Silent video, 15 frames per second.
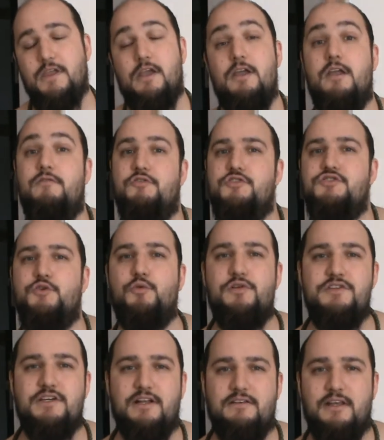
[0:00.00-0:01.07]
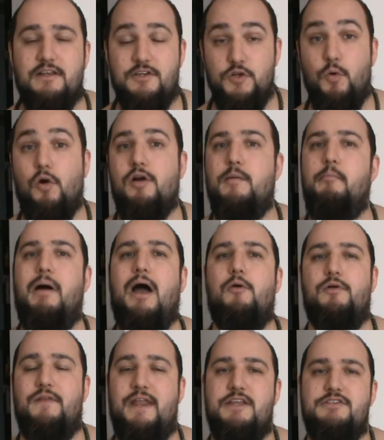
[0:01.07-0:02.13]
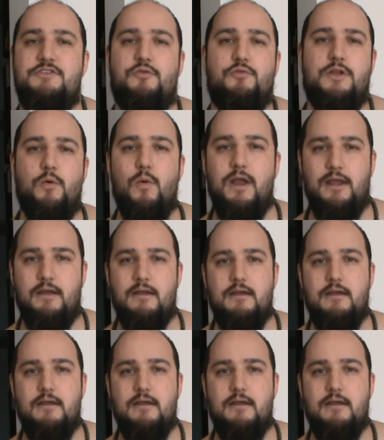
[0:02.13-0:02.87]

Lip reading: If your soul is content, you are in power. That is the only way.